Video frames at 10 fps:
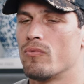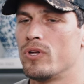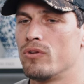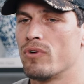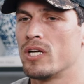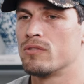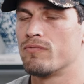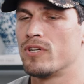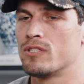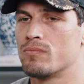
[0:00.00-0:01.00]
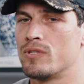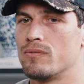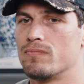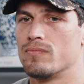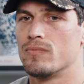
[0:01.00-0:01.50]
when you raise
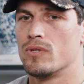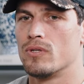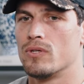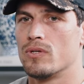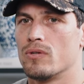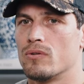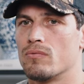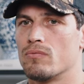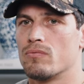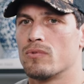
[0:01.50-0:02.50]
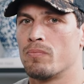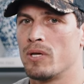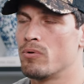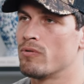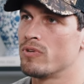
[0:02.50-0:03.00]
investment, the
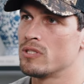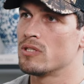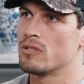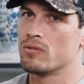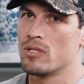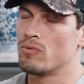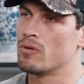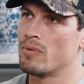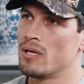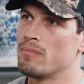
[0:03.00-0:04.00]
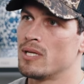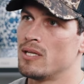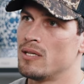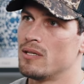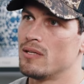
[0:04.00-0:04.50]
people are investing because they want to make
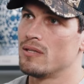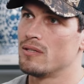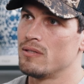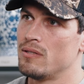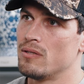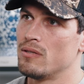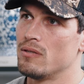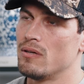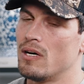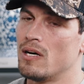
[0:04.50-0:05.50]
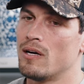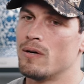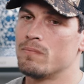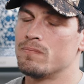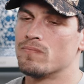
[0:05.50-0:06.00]
money. Yeah. You know?
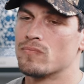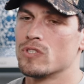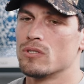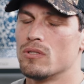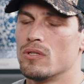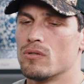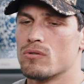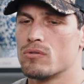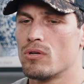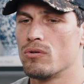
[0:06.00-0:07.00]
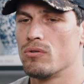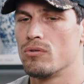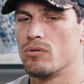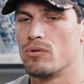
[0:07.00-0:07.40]
Um, so